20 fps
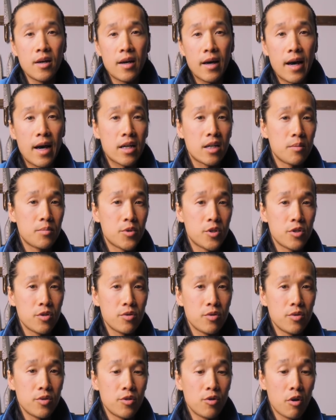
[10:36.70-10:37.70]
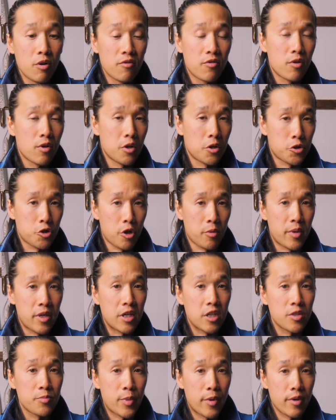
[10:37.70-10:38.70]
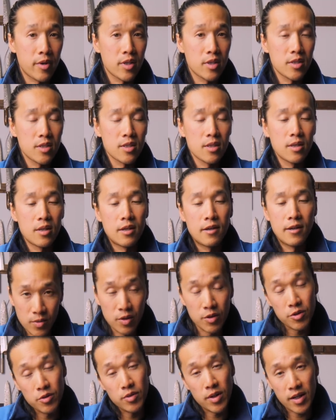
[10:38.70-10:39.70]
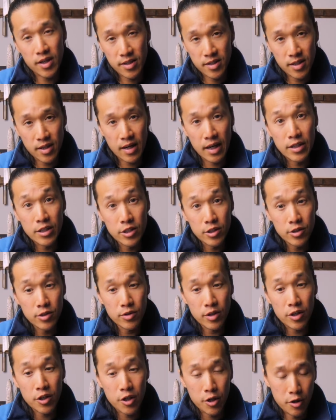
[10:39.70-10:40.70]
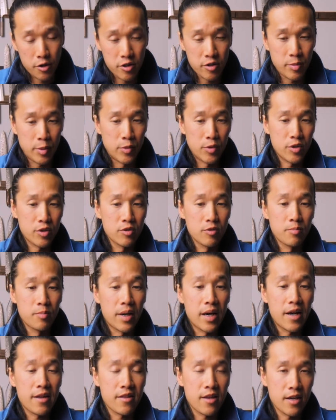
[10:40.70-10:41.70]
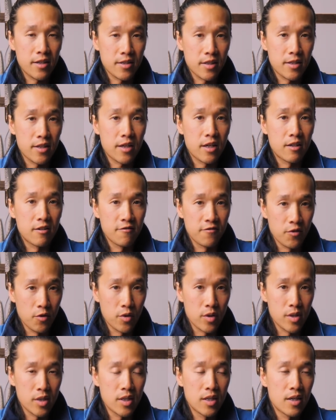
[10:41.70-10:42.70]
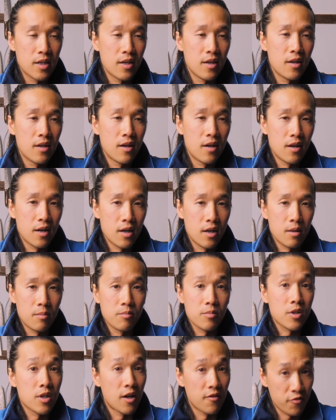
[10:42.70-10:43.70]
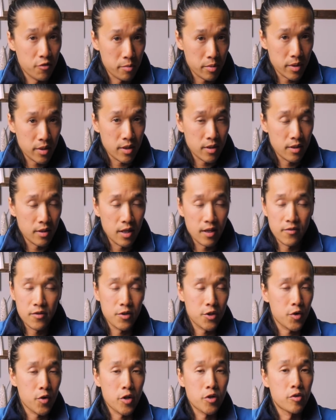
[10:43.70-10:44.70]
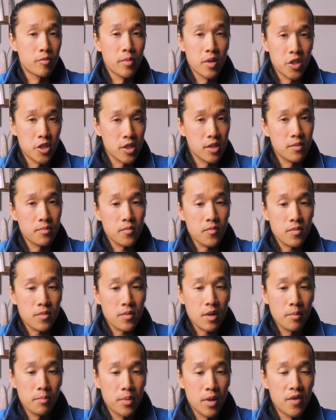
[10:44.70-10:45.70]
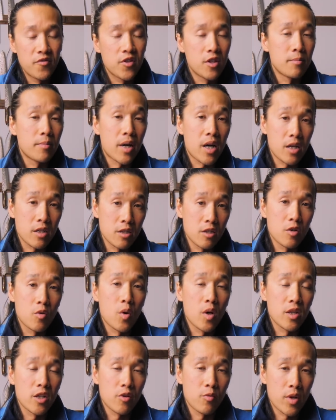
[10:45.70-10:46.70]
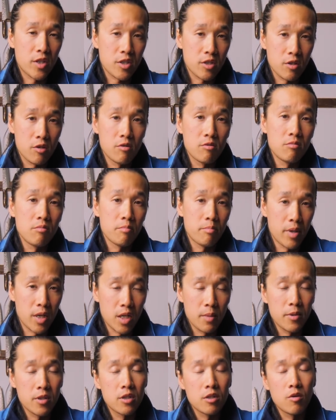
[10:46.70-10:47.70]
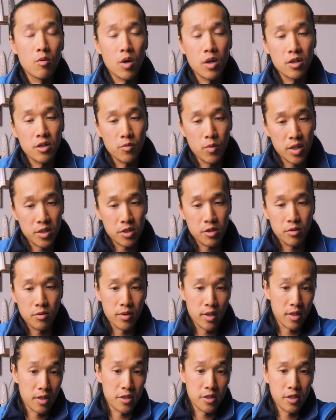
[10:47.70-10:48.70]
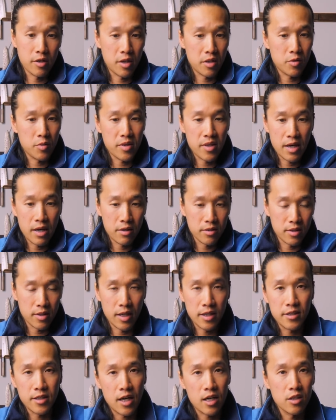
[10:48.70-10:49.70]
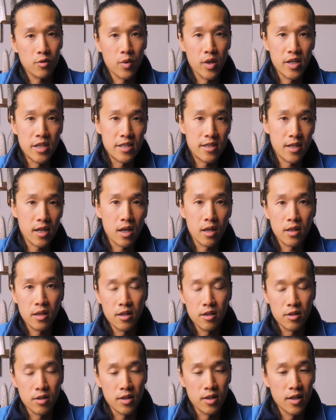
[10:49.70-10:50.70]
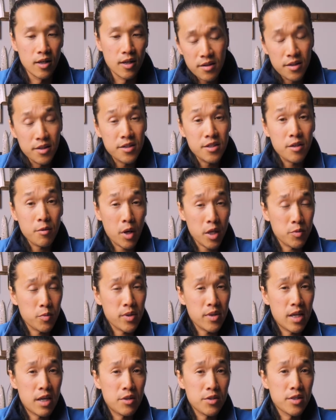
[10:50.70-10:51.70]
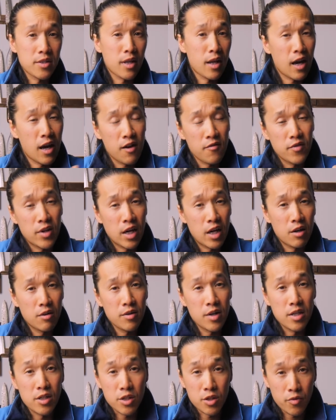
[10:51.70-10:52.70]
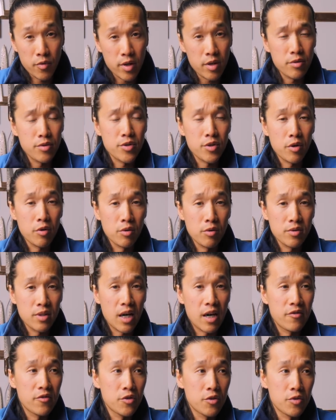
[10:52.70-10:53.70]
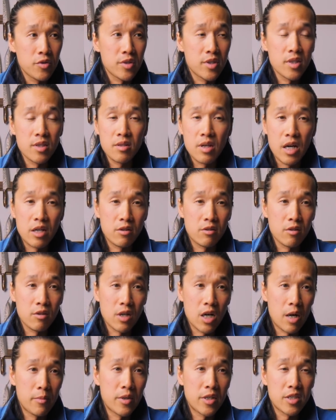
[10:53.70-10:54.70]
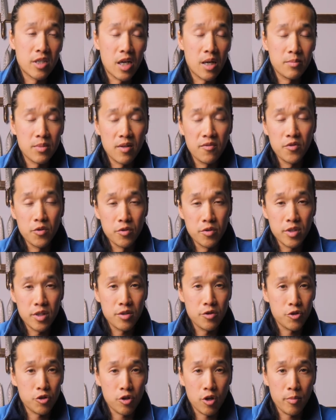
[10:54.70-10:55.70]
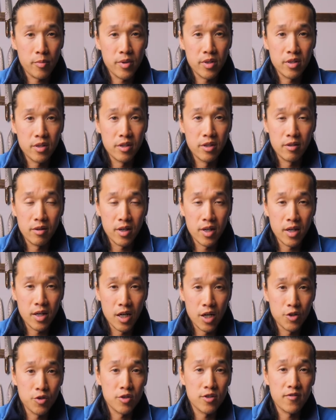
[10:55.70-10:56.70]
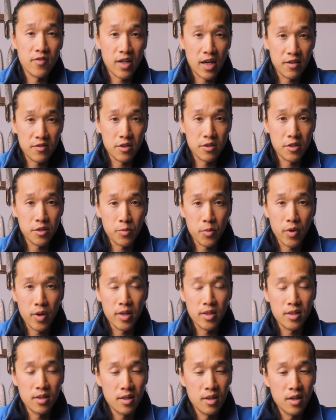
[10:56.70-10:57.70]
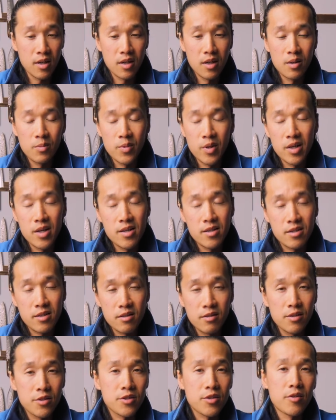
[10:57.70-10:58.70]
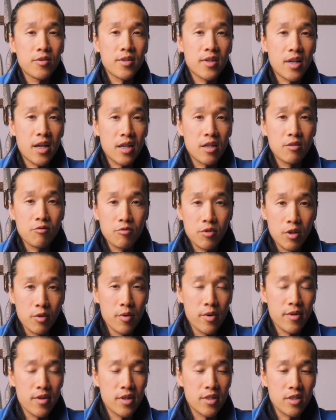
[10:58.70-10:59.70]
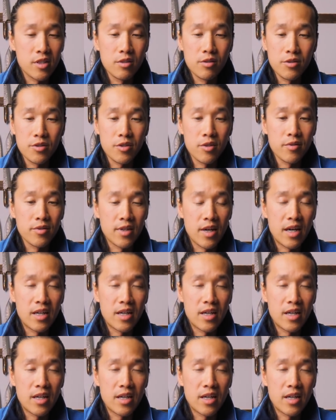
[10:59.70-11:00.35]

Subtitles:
add up to your overall sharpening experience. So like I said, I do encourage people to buy things that they can afford comfortably. Never stretch your budget. But if you can buy a good quality whetstone, pick up a good quality whetstone, like a Cyrax 1000, exactly what he's saying here. The Cyrax 1000 that I have now is 3 years old. I've used it, I don't know how many times I've used it to sharpen, hundreds of knives at this point. But it's still a stone that I can grow with. It's still a stone that